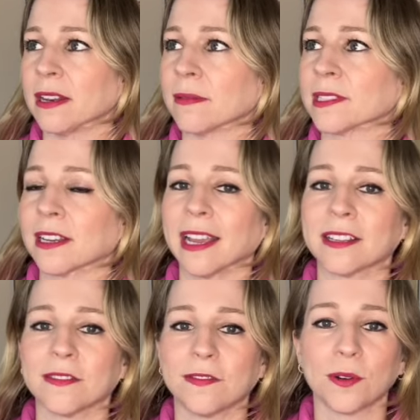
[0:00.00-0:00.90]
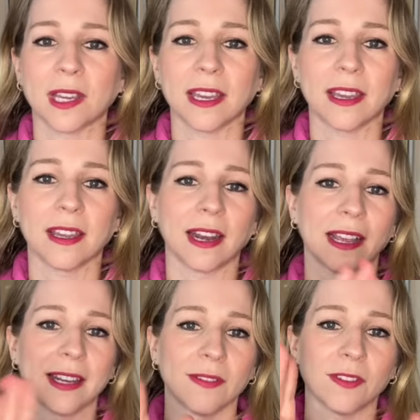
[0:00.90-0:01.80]
And I was like, hey, it's folky, and I
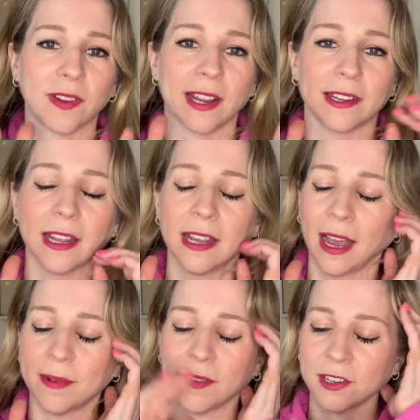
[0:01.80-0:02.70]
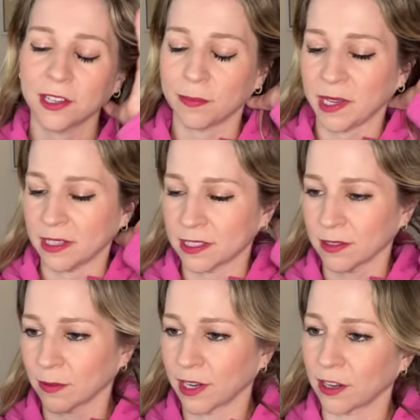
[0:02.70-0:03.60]
can never find, I'm not very good at beats. So
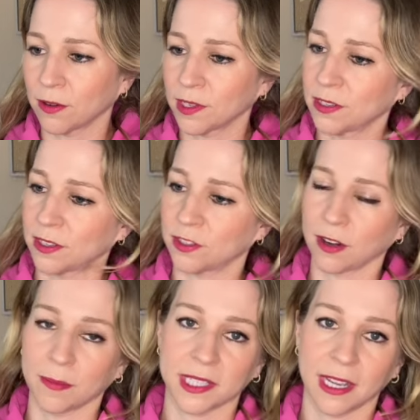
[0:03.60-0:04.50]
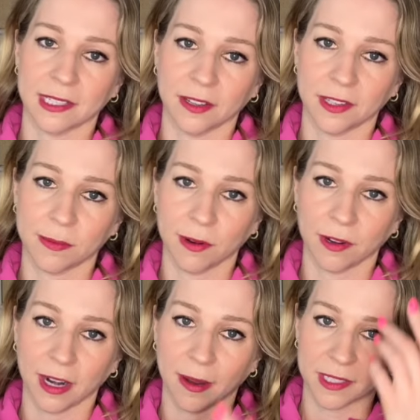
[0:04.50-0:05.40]
like when I go into the drum sets on these
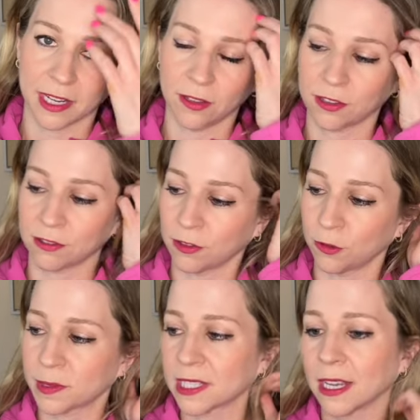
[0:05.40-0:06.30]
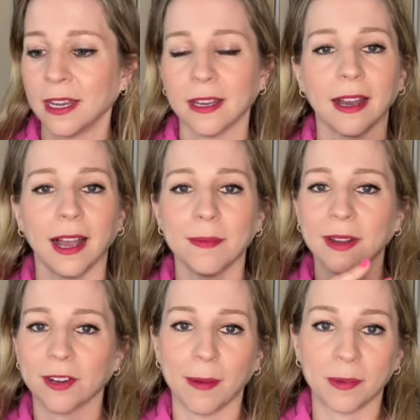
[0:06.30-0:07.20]
programs and I look through loops, I'm
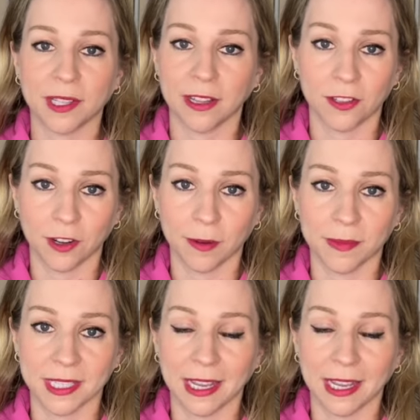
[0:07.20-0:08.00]
never happy with any of the drums.